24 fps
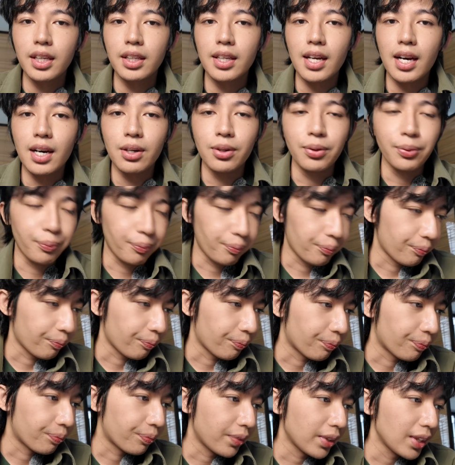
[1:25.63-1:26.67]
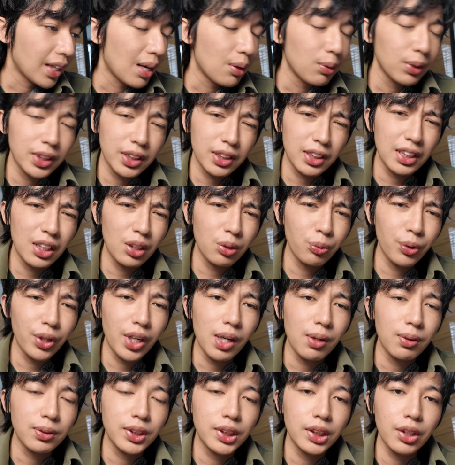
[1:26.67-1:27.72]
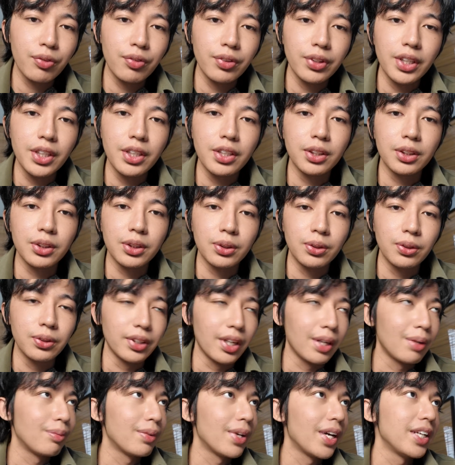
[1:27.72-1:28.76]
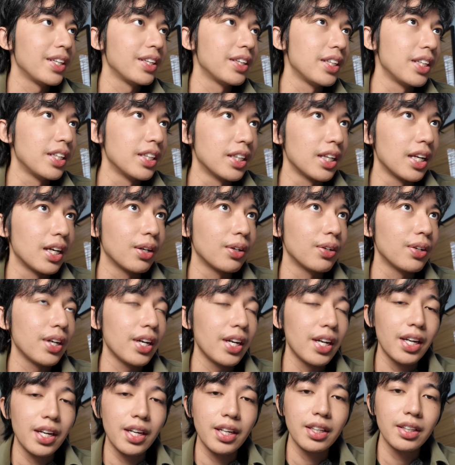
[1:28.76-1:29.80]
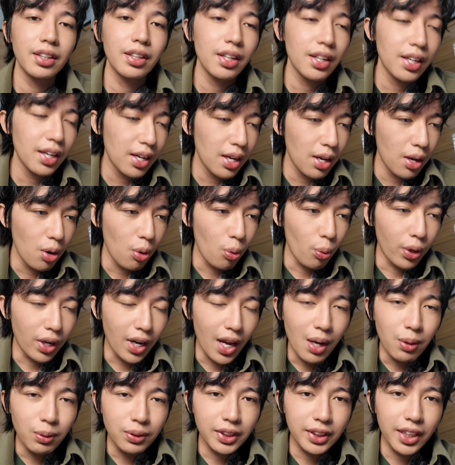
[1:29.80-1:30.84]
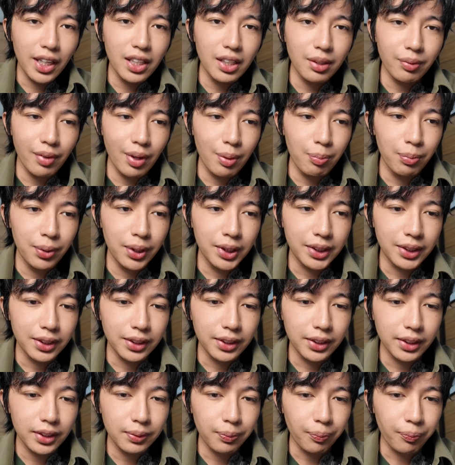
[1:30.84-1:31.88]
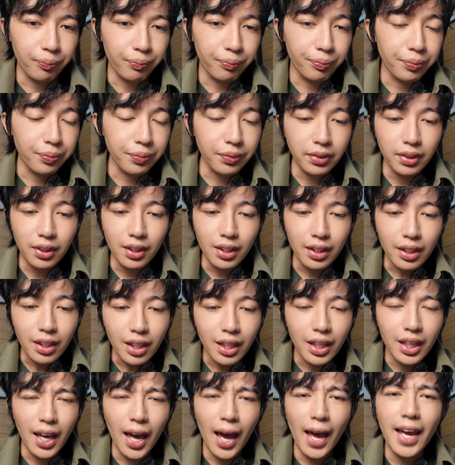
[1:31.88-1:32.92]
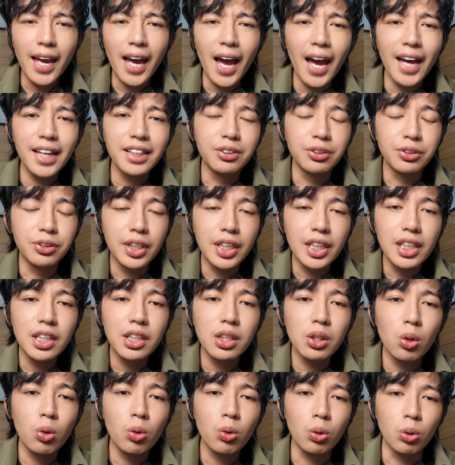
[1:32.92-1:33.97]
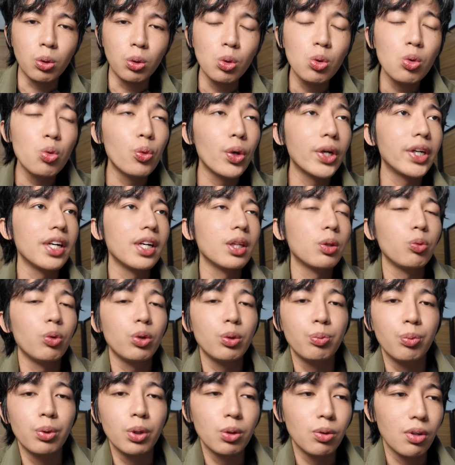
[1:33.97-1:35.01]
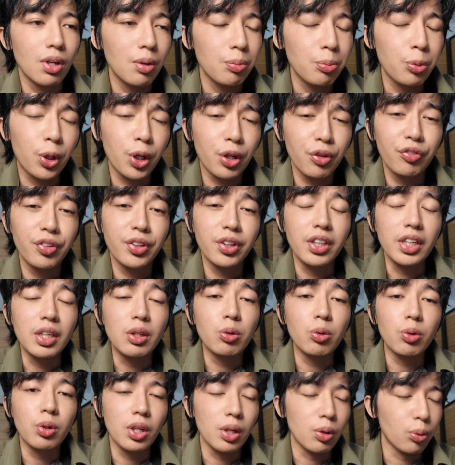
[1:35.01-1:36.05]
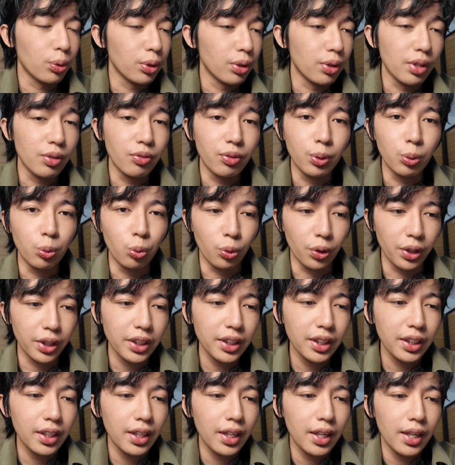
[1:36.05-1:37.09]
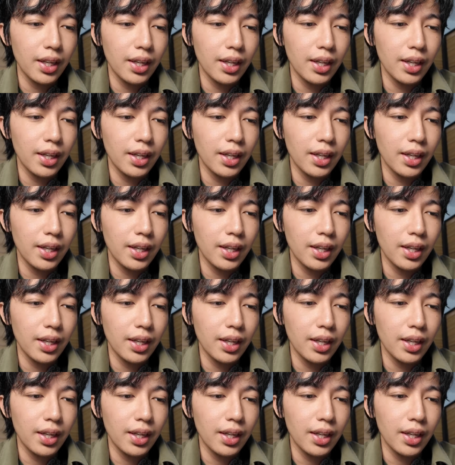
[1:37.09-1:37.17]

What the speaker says: Now, that was around when I was 17 years old. I'm 19 now. And when I was scaling my business, I had really no clue when it would blow up or if it would even work.